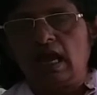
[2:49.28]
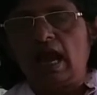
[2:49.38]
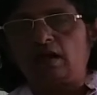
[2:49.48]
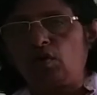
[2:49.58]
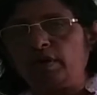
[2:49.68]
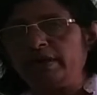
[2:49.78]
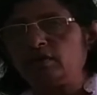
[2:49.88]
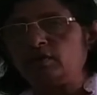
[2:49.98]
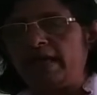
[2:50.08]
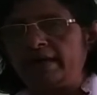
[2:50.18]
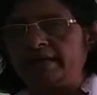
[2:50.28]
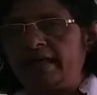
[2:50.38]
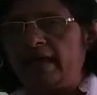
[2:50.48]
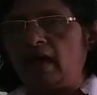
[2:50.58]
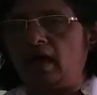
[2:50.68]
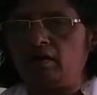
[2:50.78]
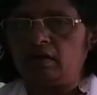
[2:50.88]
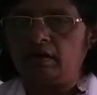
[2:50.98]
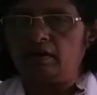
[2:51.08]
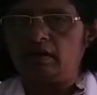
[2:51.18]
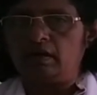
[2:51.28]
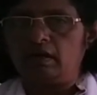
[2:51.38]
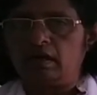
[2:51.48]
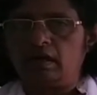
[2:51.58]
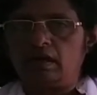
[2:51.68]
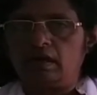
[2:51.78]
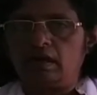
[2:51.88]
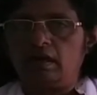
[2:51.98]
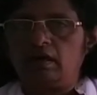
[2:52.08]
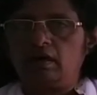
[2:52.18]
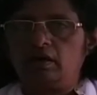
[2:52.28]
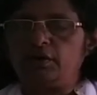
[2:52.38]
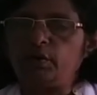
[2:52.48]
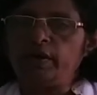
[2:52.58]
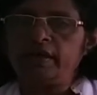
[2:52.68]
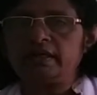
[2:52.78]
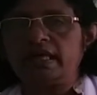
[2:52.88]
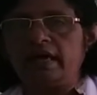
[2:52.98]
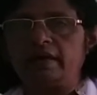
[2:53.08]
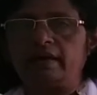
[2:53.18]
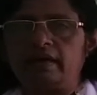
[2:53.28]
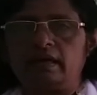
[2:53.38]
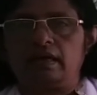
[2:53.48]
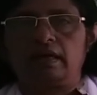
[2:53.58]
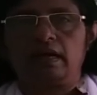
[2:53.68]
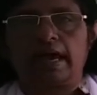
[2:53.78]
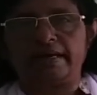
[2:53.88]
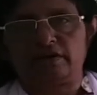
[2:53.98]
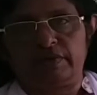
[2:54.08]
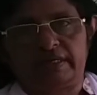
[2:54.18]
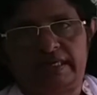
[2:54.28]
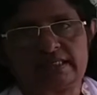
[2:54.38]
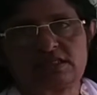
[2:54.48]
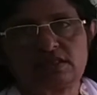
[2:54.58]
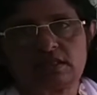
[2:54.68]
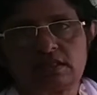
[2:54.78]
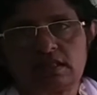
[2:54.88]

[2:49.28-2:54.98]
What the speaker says: According to that, they are doing their activities.